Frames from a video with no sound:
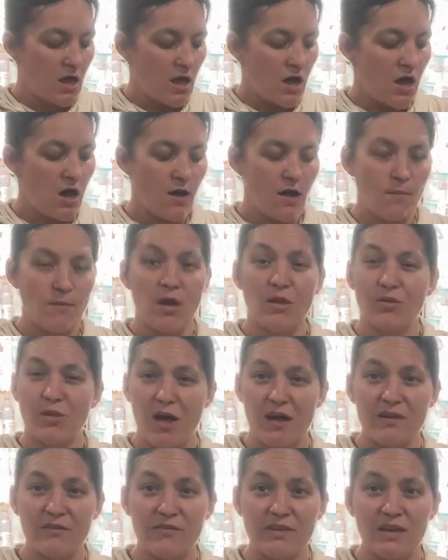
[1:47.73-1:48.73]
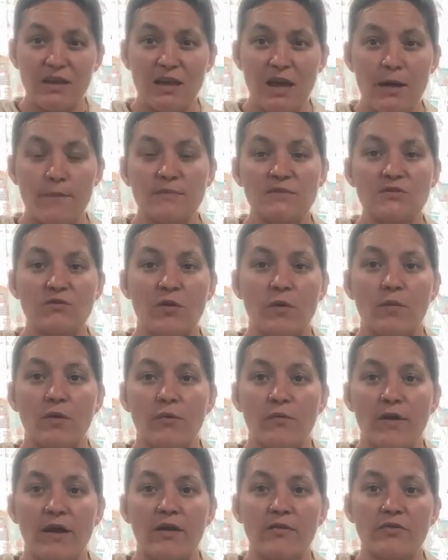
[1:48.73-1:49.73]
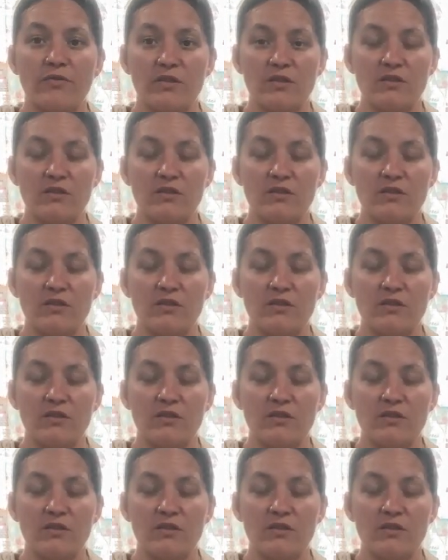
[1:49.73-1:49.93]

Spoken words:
A lot of it comes from around the